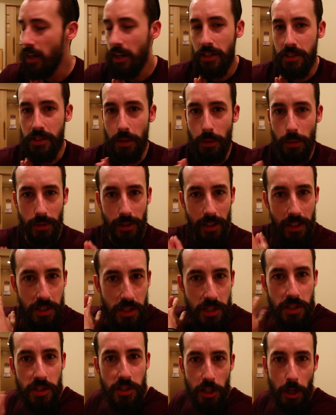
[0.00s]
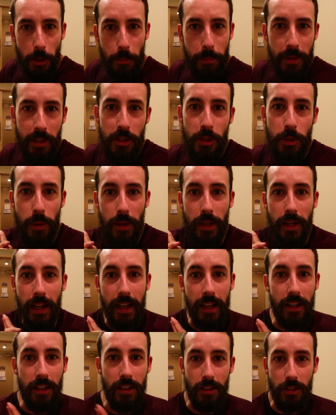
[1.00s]
so let's just jump into it
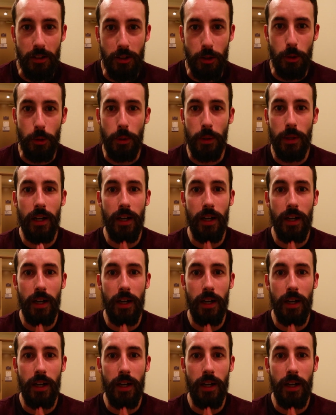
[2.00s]
and do